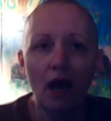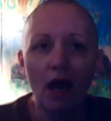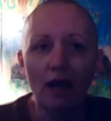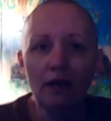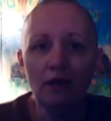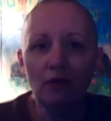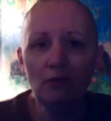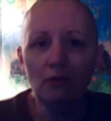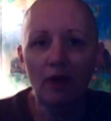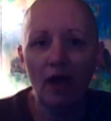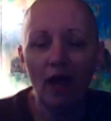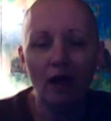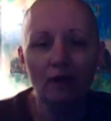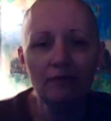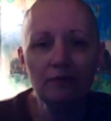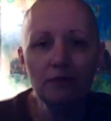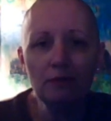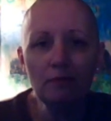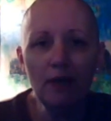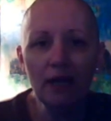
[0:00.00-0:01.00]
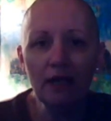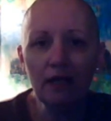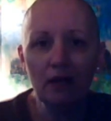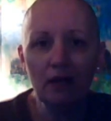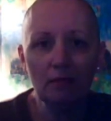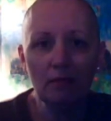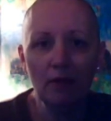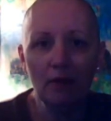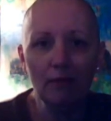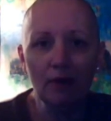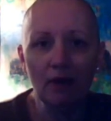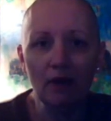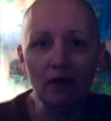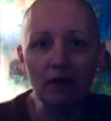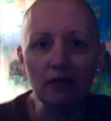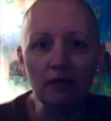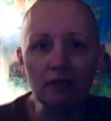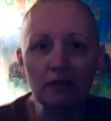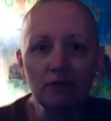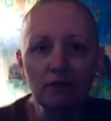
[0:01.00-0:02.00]
I don't have to make up my
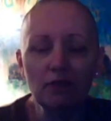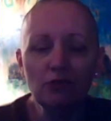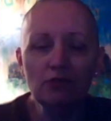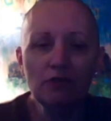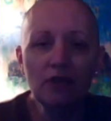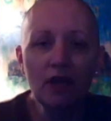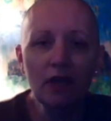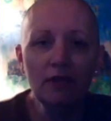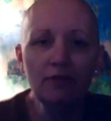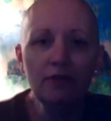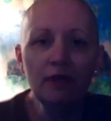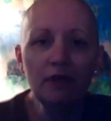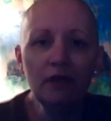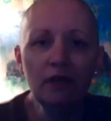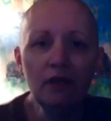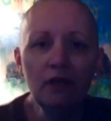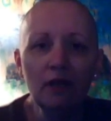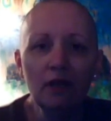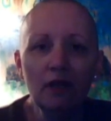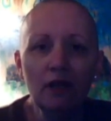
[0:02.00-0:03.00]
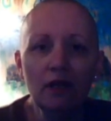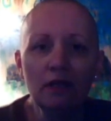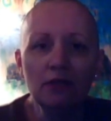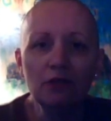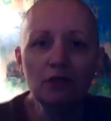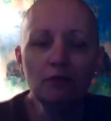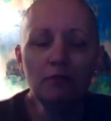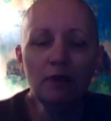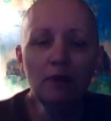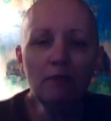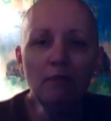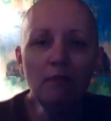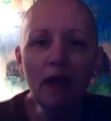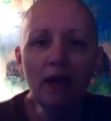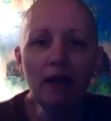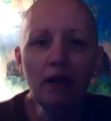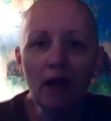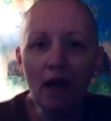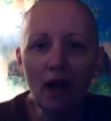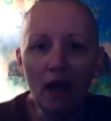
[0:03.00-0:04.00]
mind. There's nothing to be
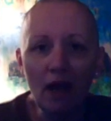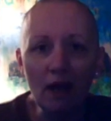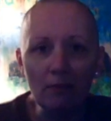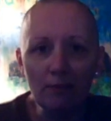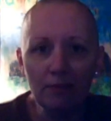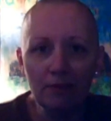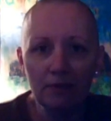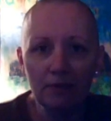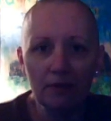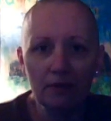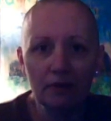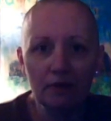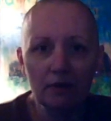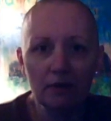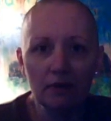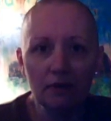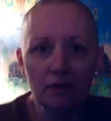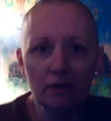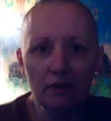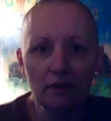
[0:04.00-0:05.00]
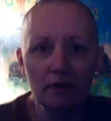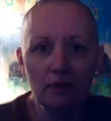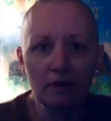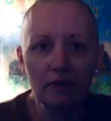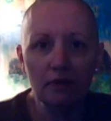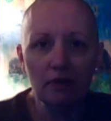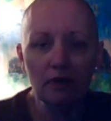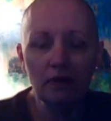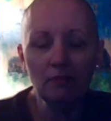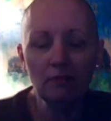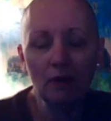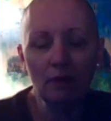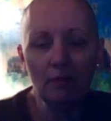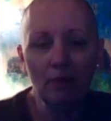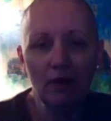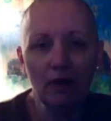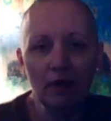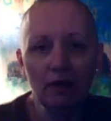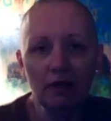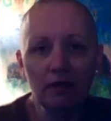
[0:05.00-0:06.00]
made up in my
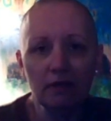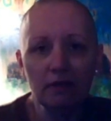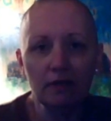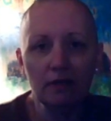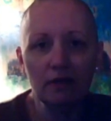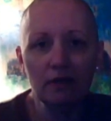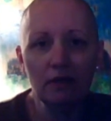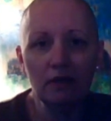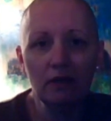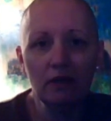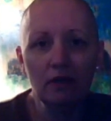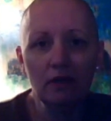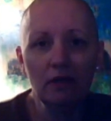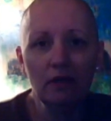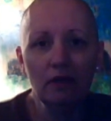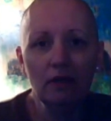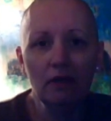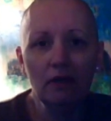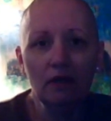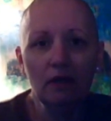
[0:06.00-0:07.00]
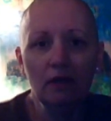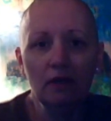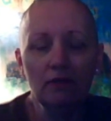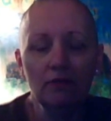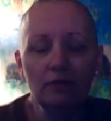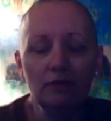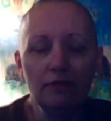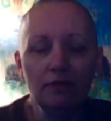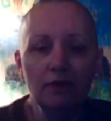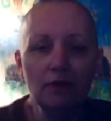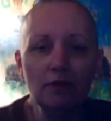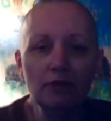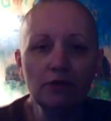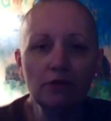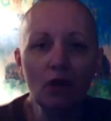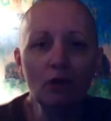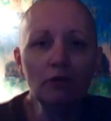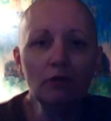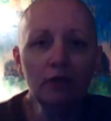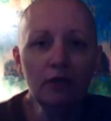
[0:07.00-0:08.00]
mind.
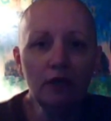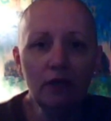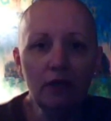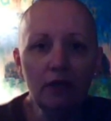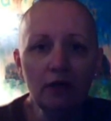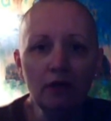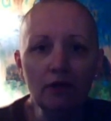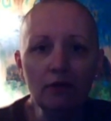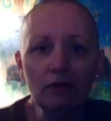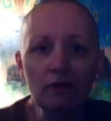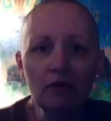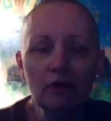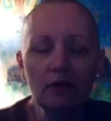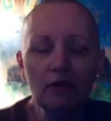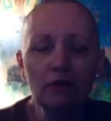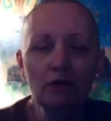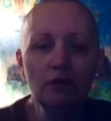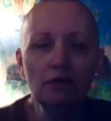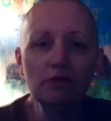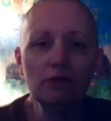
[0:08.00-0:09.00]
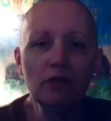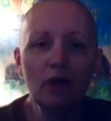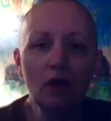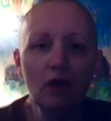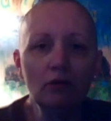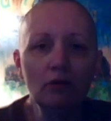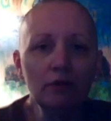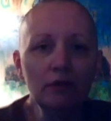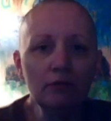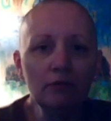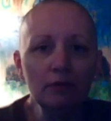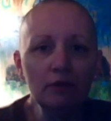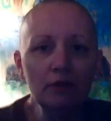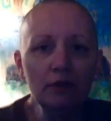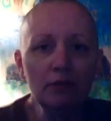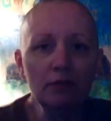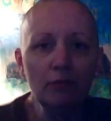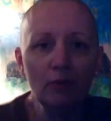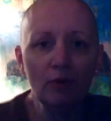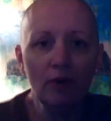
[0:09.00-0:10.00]
There's only here, and there's only
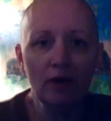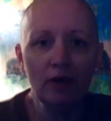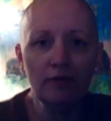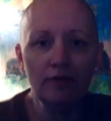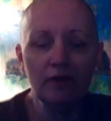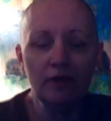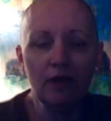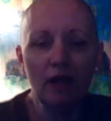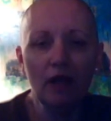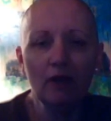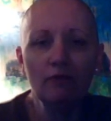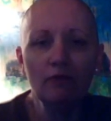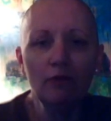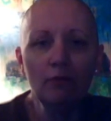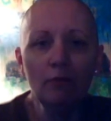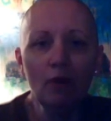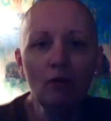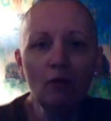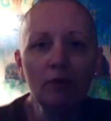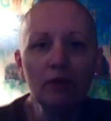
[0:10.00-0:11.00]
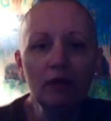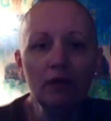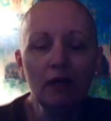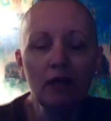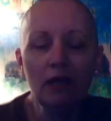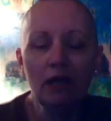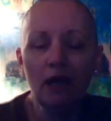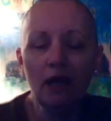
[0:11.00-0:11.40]
really breath in every moment.